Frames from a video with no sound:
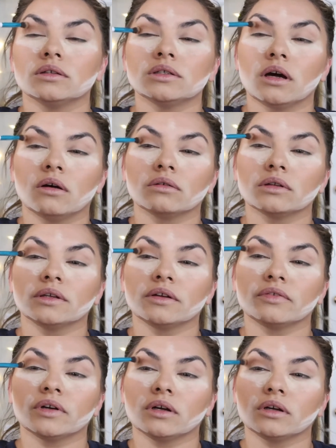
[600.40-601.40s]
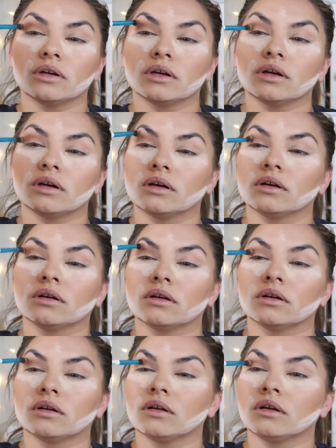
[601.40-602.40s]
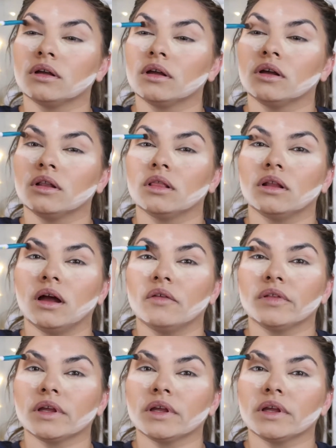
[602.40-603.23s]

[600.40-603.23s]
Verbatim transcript: totally different on her. I